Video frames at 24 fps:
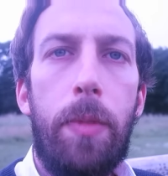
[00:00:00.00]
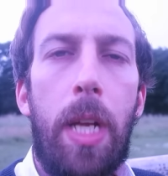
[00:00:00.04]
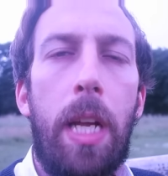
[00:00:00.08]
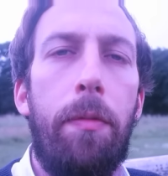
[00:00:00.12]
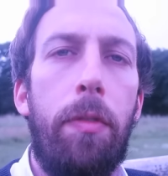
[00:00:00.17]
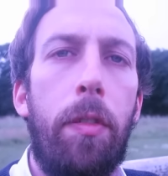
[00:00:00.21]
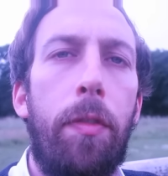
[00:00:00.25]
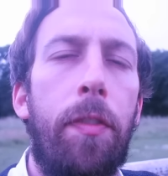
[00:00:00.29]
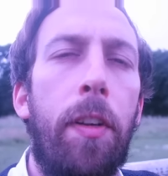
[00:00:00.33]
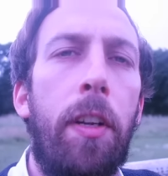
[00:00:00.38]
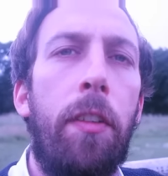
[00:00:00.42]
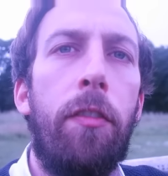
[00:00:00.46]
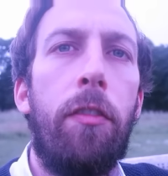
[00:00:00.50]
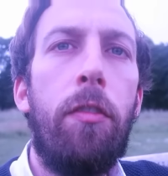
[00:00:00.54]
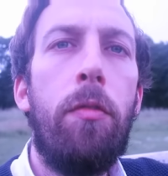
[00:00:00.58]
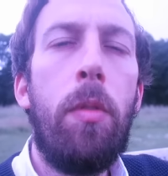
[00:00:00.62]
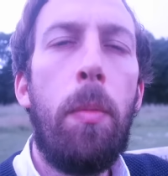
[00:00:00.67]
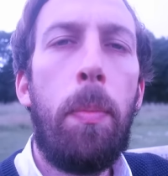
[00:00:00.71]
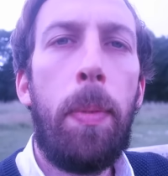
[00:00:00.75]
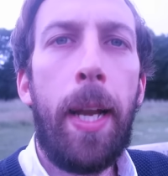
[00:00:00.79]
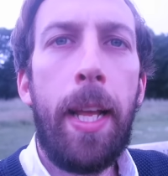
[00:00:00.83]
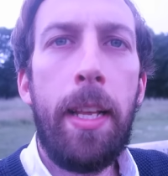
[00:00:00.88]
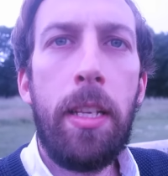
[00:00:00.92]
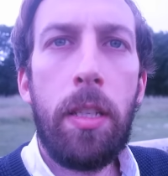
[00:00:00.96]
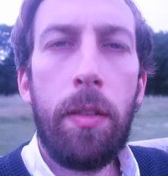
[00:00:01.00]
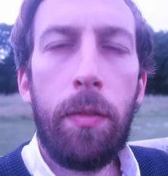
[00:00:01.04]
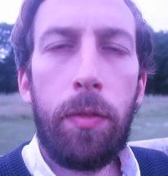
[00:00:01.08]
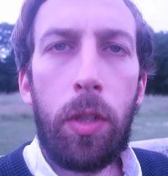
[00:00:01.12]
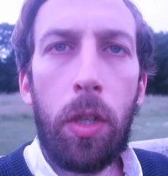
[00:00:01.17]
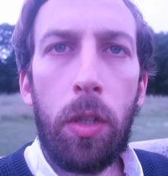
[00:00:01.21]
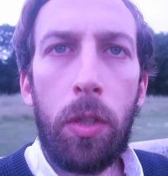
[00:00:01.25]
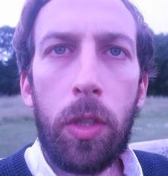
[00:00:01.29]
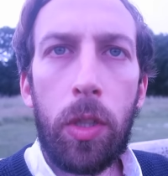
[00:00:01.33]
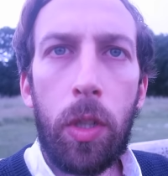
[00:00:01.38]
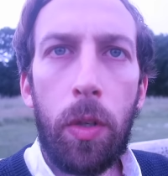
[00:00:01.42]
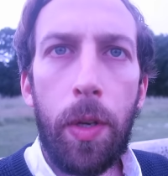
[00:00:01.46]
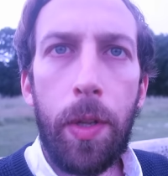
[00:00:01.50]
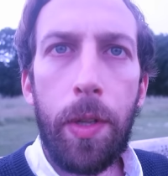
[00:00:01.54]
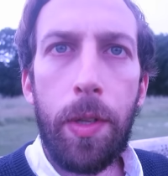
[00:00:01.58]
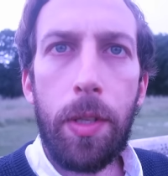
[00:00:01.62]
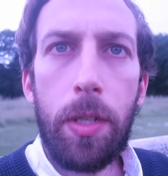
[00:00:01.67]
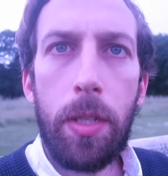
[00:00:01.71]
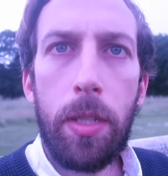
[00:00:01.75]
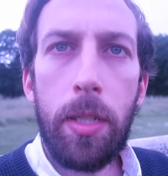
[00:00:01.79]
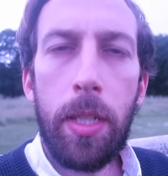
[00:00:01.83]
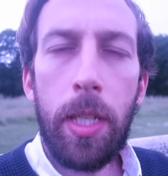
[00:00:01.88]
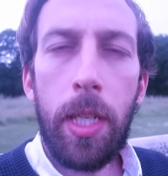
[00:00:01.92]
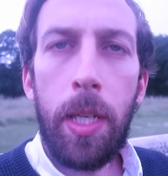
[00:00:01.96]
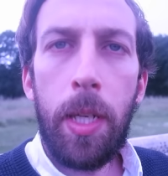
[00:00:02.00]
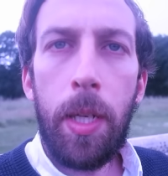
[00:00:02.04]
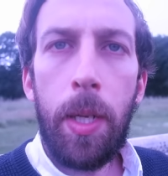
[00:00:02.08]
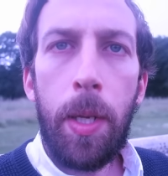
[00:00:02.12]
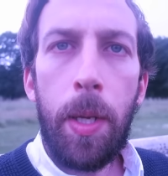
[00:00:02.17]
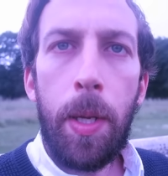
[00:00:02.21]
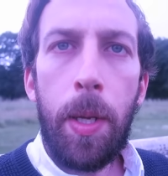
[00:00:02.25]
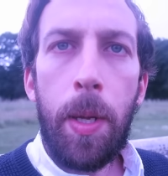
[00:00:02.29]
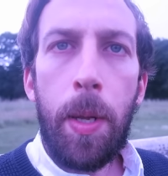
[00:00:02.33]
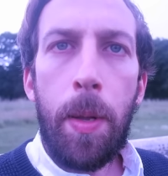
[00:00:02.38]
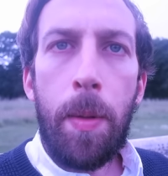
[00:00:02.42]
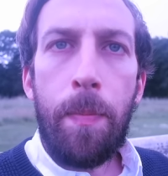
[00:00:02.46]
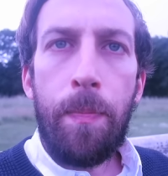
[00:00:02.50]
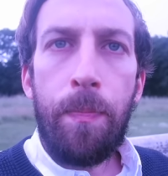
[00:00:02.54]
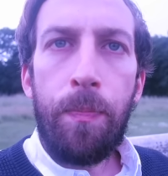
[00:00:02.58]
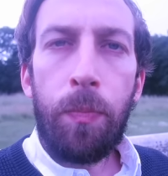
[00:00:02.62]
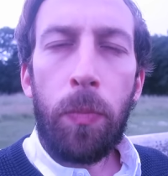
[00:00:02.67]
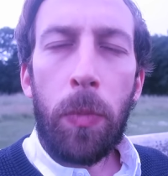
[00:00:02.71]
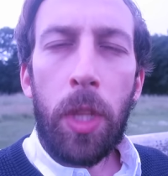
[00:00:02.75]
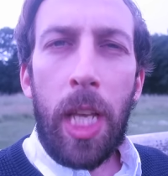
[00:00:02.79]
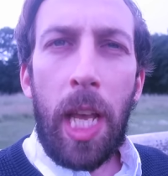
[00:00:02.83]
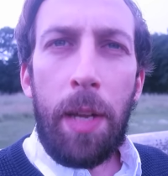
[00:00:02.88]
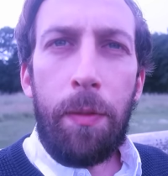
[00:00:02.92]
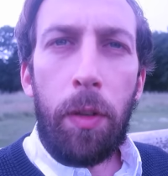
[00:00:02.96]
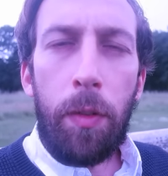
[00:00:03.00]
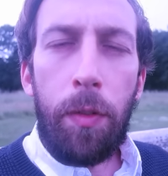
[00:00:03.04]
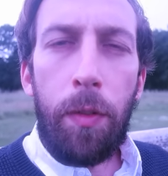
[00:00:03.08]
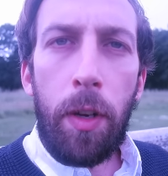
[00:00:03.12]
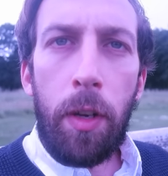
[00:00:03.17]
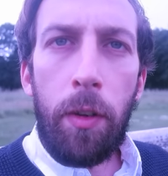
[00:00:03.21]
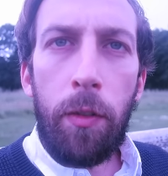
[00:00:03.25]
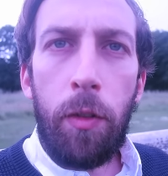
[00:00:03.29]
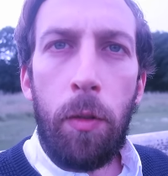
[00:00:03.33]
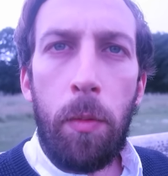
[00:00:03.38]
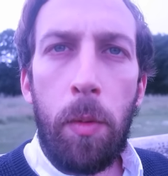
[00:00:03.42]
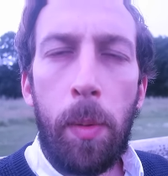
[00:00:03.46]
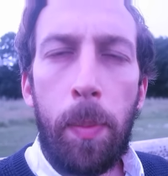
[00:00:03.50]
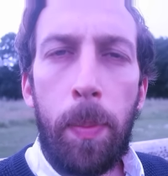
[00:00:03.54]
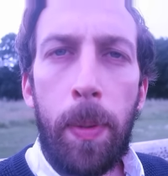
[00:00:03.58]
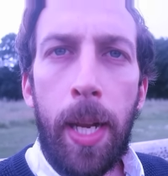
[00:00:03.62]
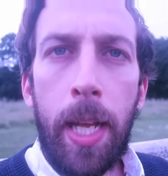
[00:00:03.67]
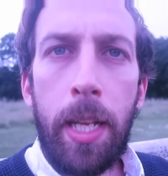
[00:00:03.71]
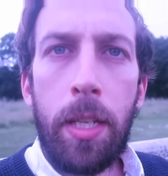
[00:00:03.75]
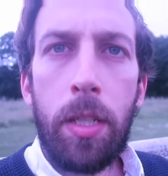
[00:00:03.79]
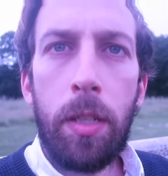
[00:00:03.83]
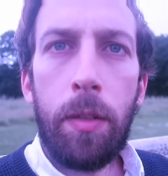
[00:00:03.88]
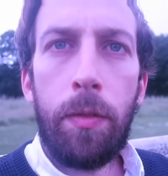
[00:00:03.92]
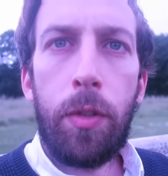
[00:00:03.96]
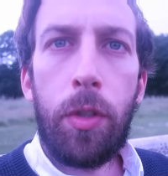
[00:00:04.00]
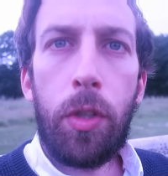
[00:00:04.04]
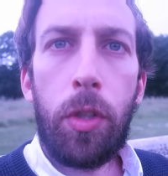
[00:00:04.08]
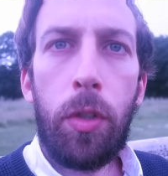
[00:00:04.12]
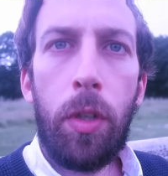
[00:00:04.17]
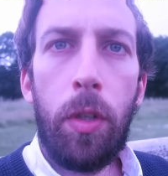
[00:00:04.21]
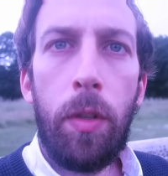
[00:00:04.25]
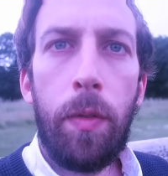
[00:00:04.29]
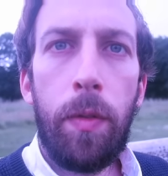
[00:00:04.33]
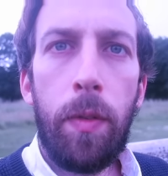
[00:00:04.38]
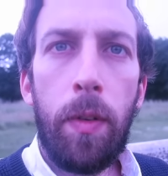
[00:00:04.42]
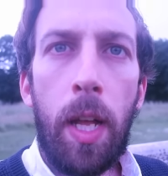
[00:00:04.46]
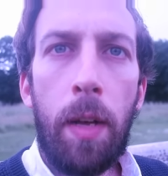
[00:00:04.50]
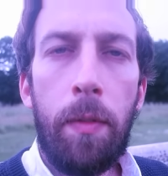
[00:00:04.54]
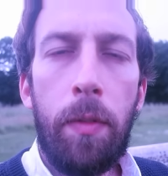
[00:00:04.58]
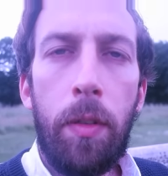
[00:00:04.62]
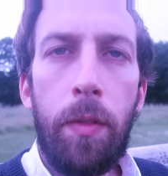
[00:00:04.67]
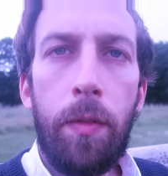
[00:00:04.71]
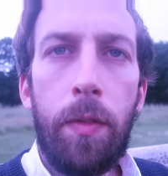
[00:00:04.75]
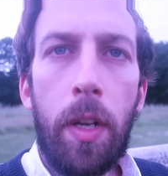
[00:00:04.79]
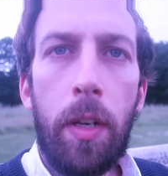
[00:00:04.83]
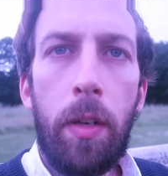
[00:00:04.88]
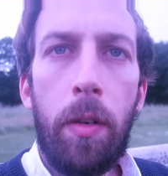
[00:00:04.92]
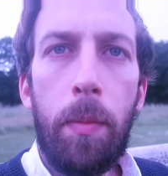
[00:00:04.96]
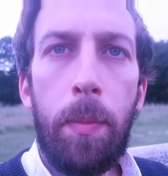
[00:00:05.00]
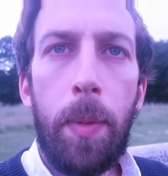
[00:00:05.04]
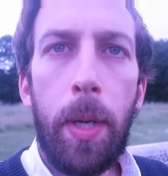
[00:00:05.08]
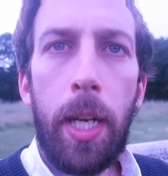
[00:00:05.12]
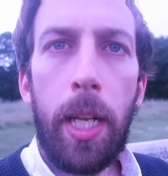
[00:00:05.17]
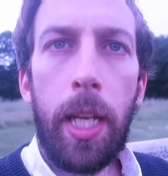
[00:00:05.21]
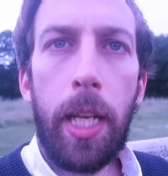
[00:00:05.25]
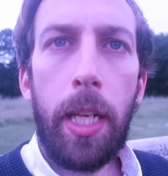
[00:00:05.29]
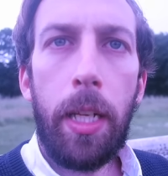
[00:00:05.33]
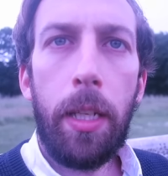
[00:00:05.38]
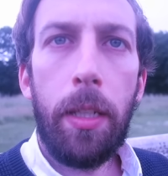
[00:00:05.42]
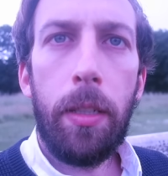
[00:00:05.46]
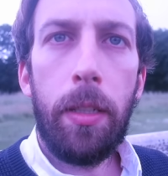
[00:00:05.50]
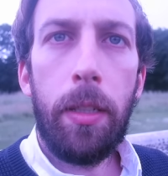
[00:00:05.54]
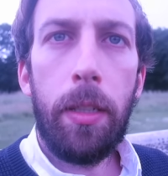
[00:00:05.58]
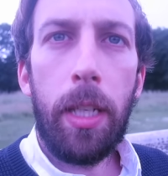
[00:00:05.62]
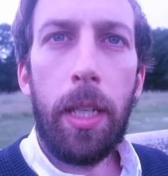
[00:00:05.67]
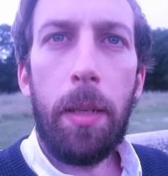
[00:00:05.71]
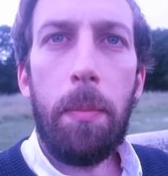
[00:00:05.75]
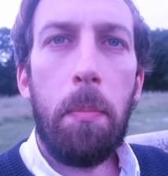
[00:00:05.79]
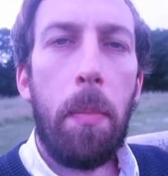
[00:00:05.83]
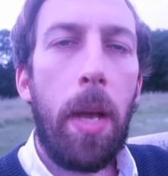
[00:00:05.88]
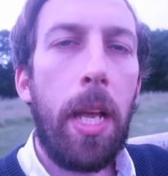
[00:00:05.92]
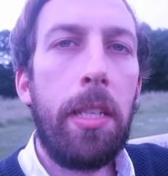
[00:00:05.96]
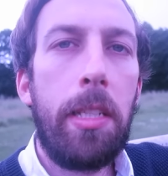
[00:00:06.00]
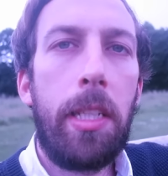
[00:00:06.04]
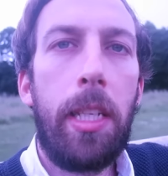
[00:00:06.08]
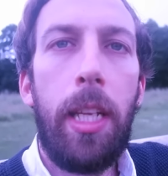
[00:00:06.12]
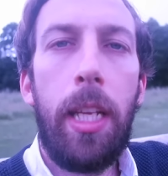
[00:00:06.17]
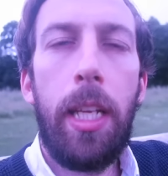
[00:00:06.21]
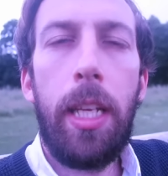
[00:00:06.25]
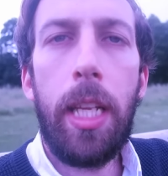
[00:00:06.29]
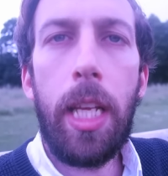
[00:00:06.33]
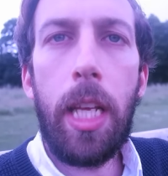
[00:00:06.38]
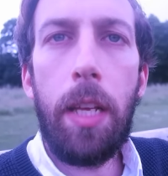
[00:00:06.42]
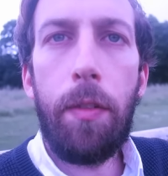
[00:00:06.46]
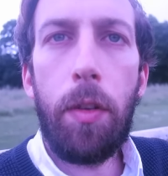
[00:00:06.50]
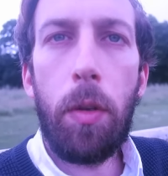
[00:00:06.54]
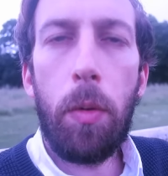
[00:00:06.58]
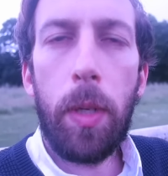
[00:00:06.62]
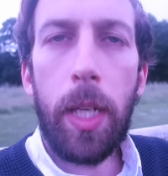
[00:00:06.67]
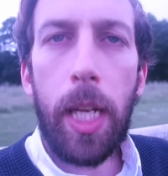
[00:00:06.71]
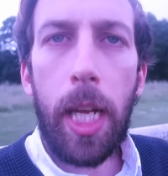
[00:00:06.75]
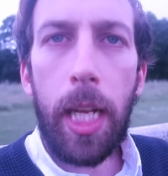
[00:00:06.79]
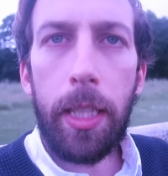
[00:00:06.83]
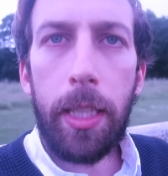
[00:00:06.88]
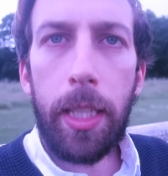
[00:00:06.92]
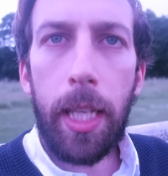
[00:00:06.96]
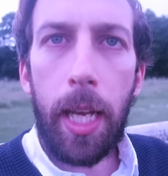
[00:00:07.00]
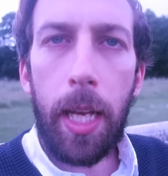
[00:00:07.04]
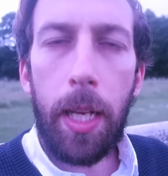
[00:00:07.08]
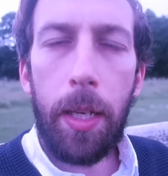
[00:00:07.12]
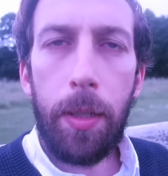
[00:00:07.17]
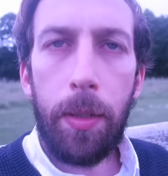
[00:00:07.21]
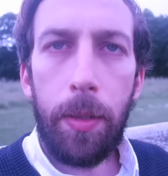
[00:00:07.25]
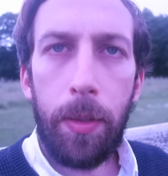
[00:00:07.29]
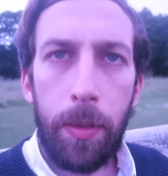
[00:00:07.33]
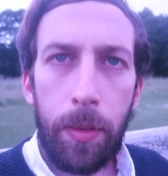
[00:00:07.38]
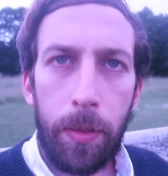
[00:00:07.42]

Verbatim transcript: everything from a place of congruence everything from a place of truth love and vulnerability and masculinity if you want to add that